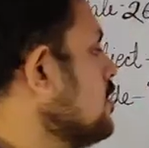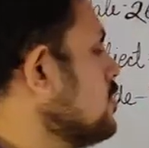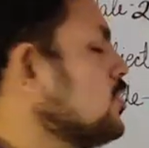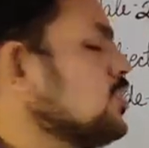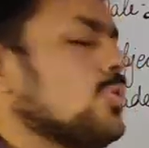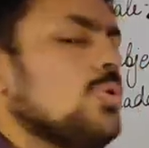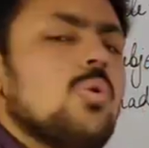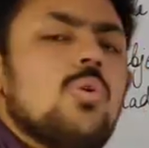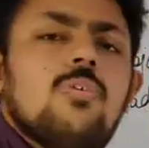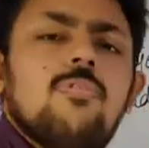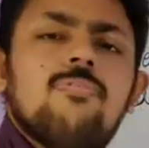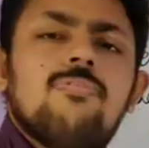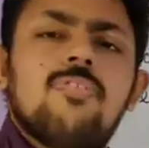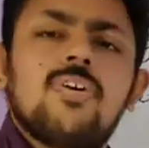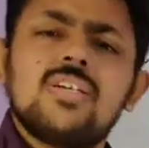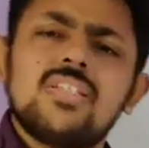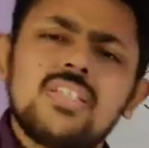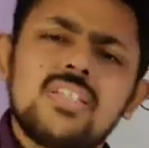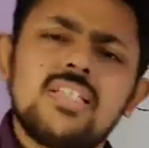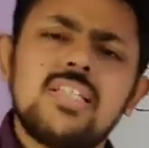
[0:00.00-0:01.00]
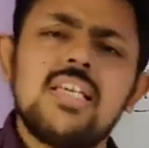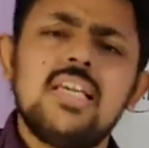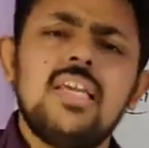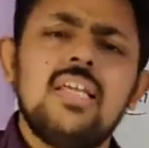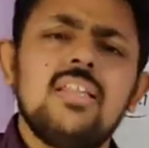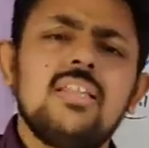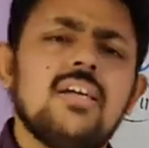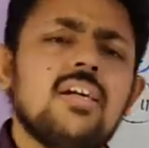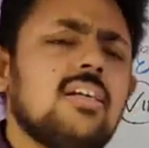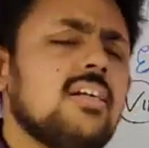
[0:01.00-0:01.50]
So
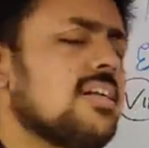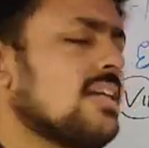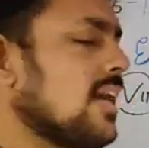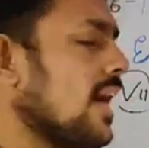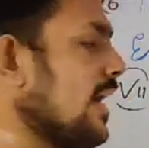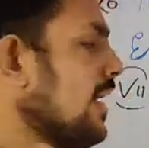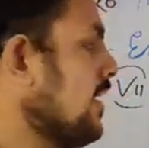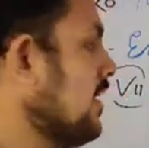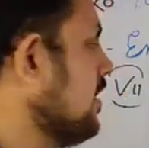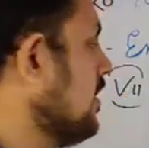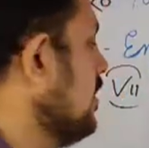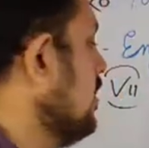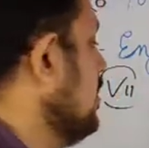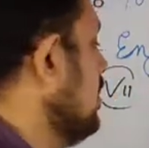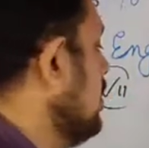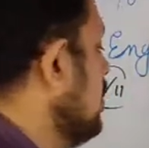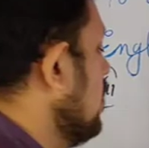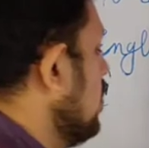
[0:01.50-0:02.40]
firstly, the title.